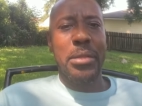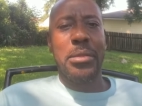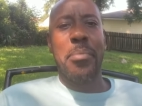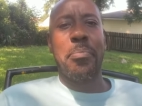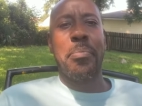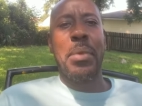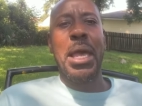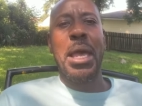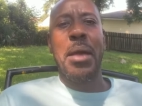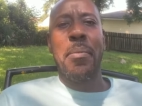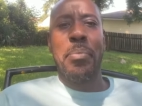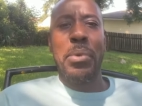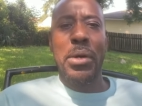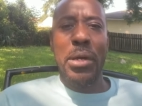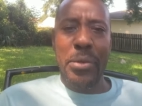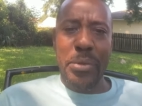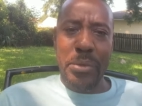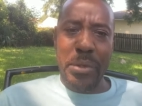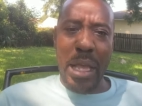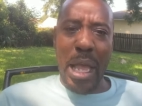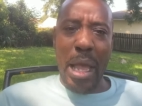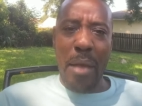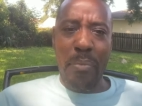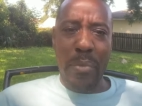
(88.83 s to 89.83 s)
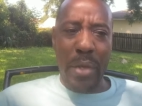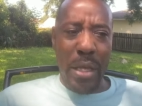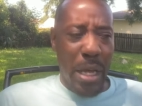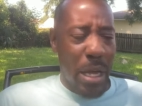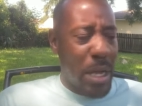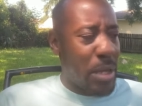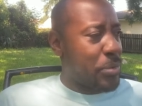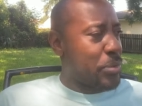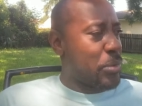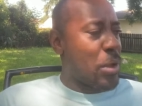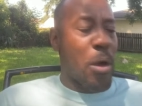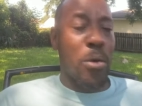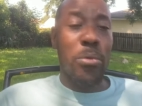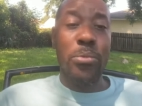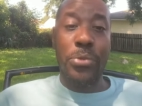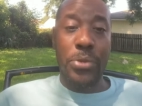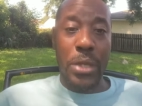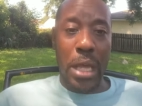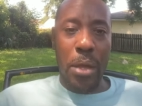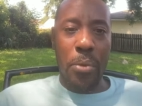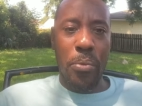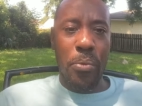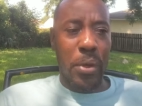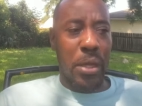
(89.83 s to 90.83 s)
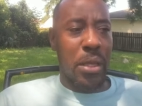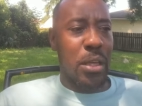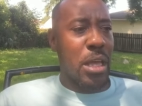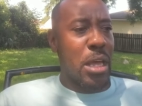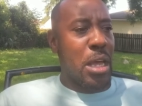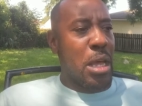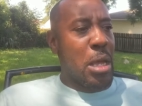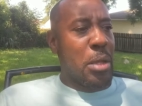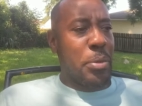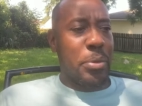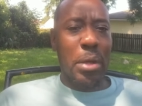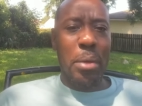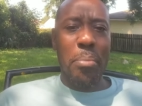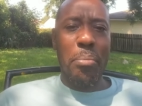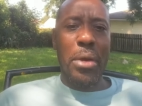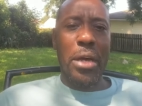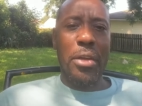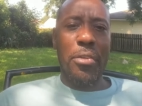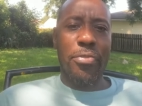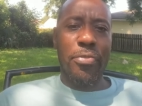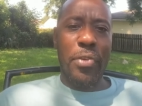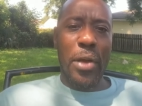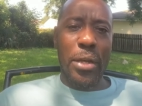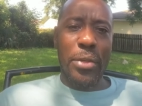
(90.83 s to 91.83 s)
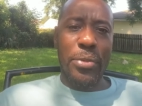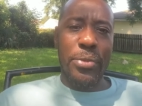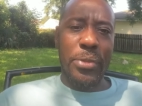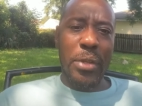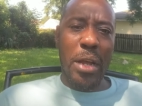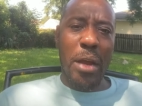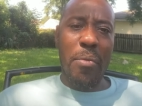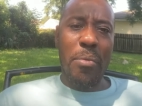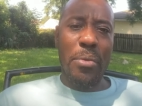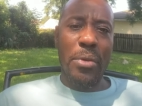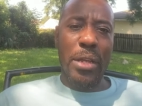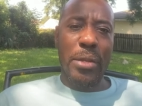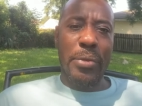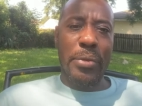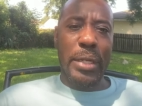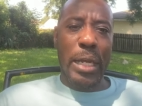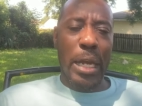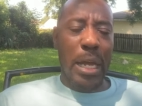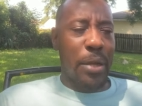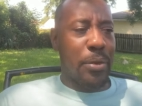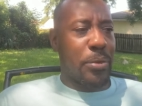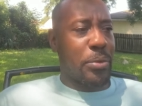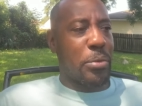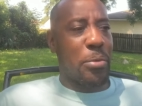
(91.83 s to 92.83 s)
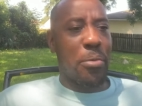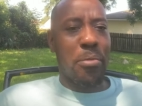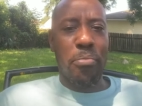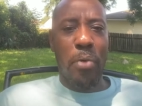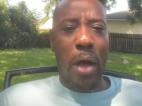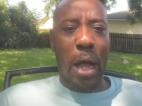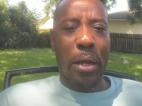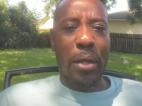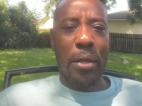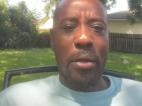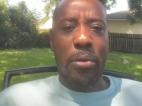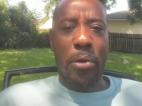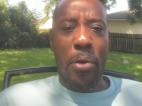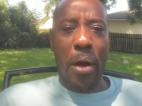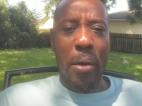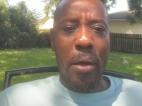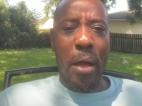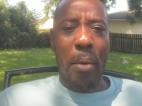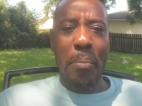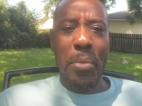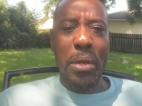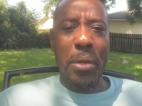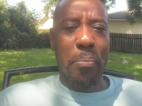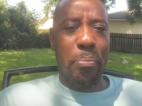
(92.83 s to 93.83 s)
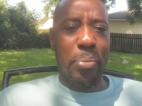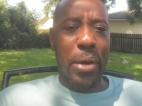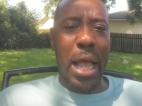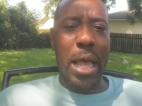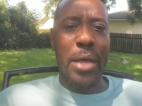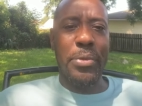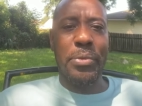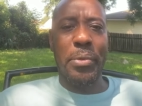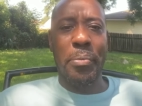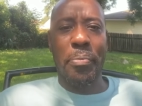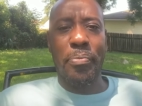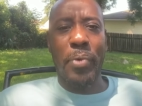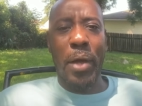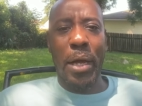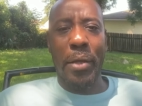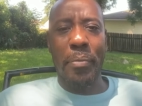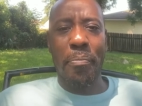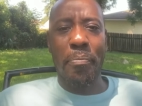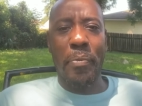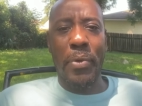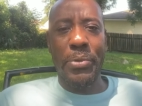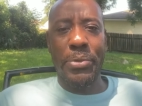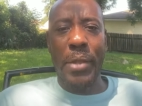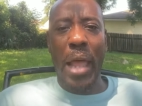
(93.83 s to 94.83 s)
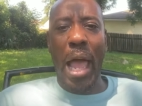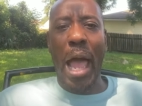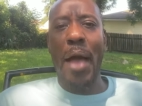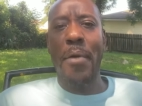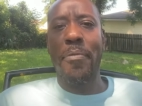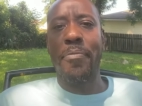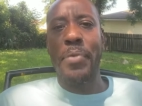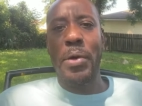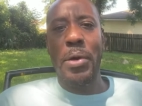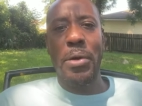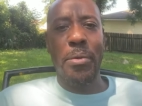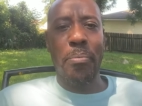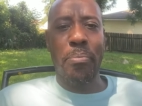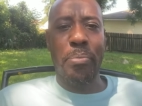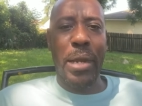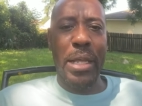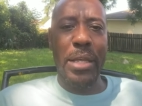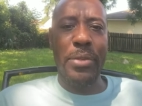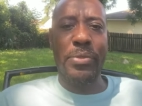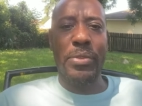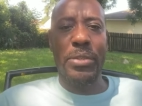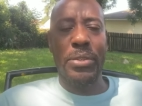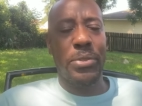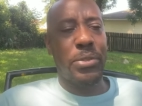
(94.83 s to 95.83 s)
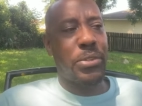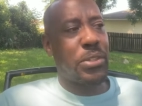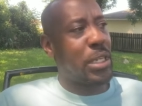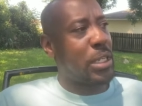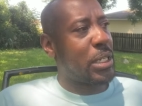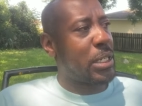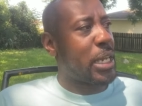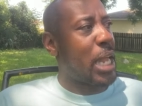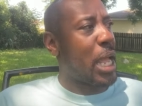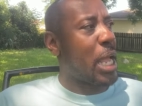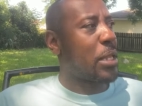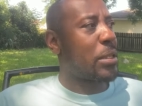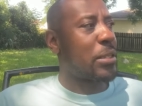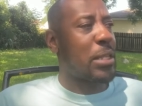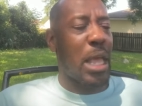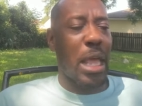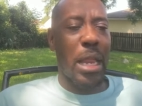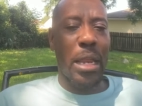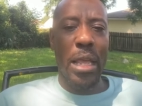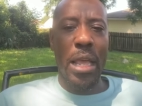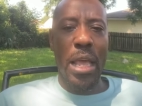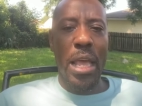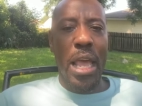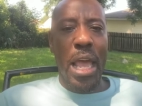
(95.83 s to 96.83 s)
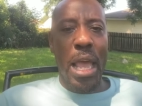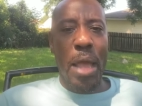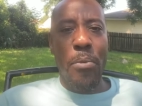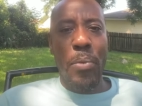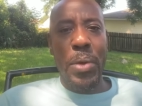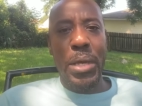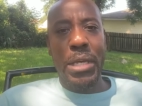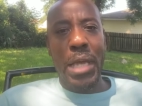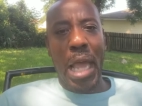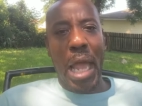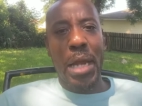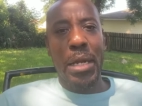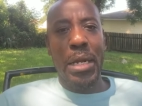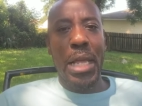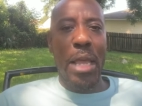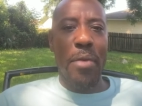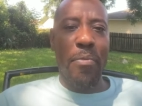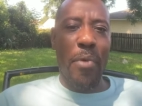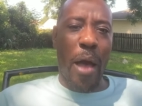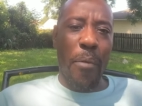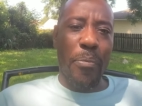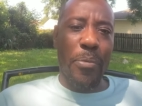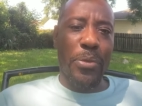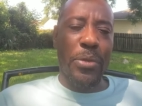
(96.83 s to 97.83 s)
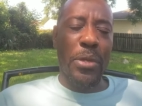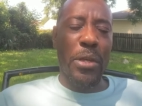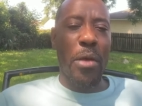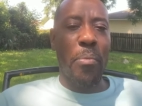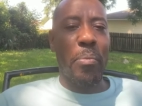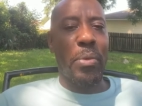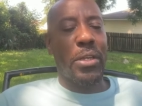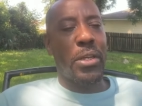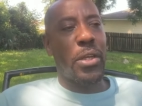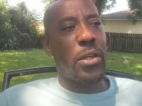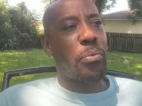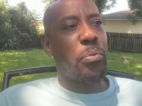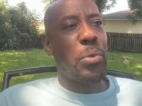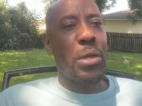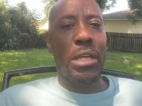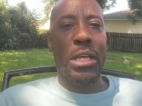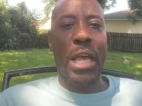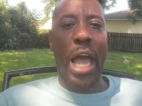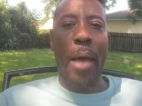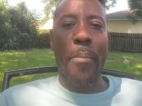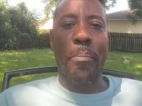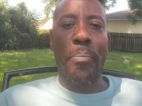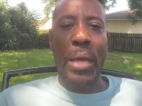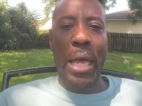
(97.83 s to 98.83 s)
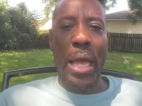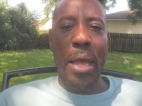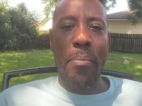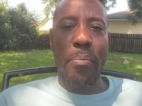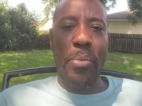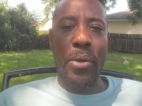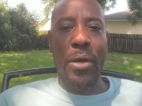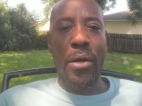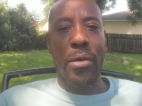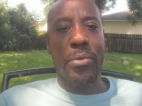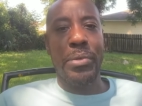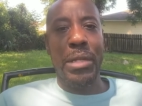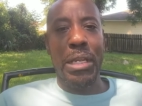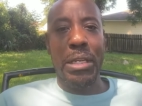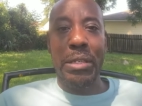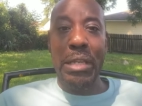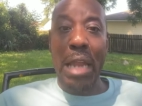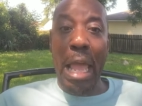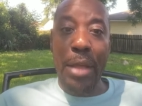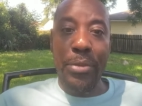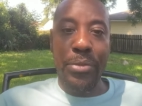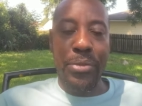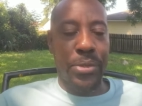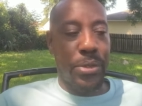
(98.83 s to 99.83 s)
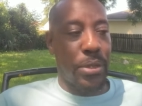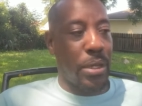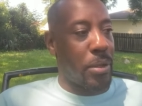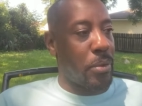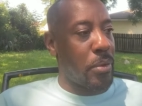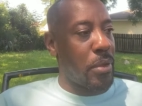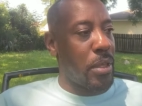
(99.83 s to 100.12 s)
The bed bugs came to us on J-Wing. Them motherfuckers serving us lunch through fucking, I mean, plastic fucking styrofoam plates and shit like that. And we can't leave out the till because we caught bed bugs and nape shit.